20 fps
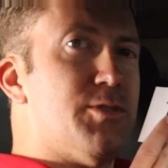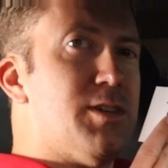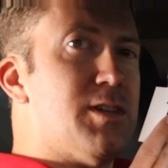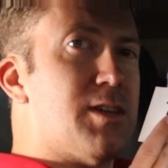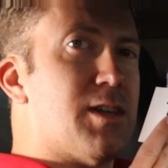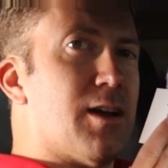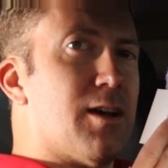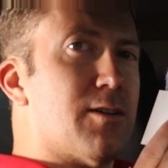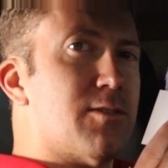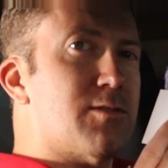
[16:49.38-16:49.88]

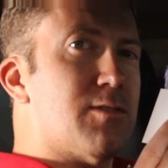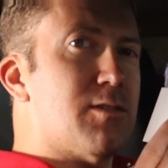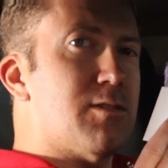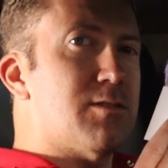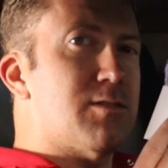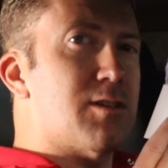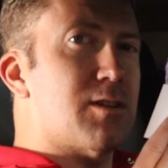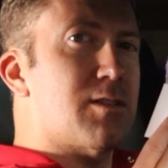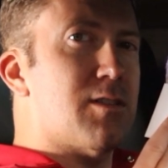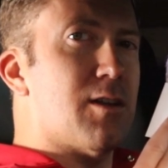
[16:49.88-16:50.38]
decal so you can
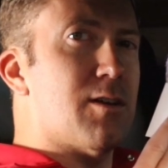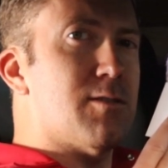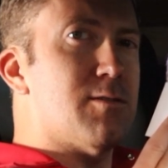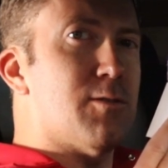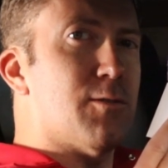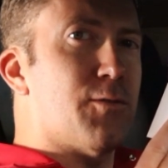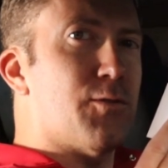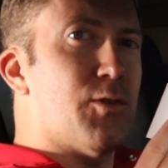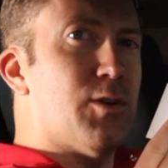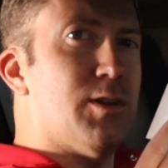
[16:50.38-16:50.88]
stick that on
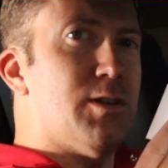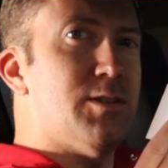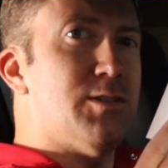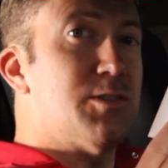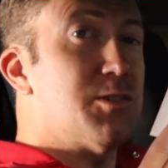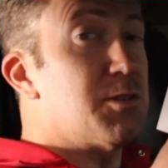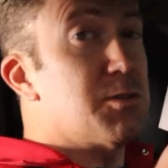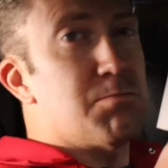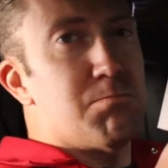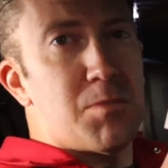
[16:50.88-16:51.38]
your fridge
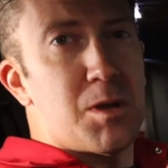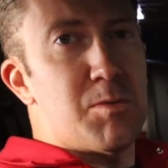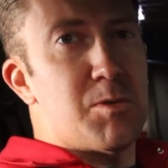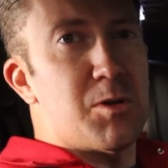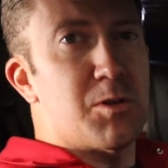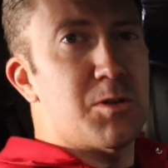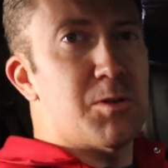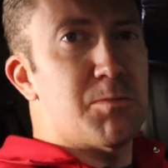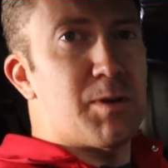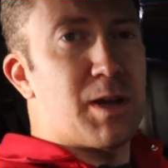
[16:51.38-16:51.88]
or maybe
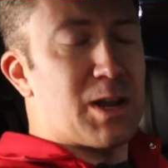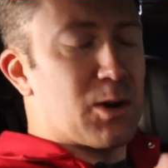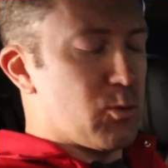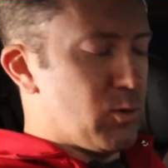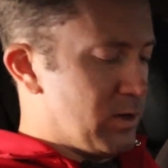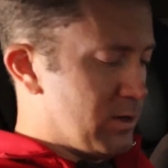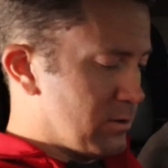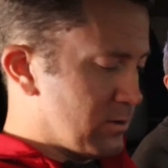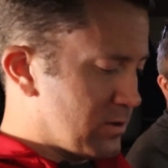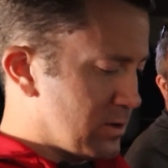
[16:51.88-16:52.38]
on your back
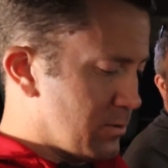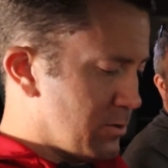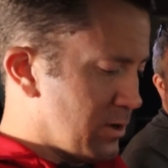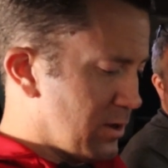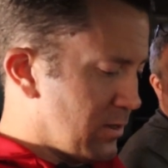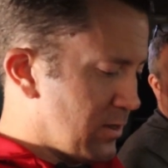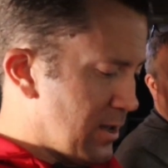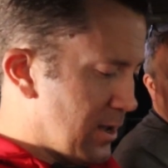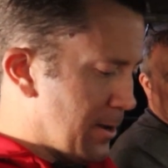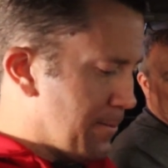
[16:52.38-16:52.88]
window, something
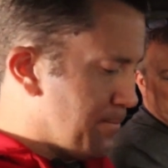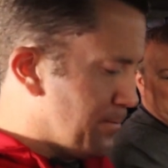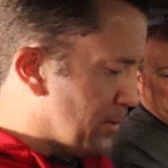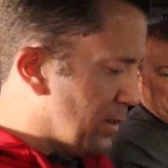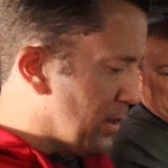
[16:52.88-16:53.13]
like that.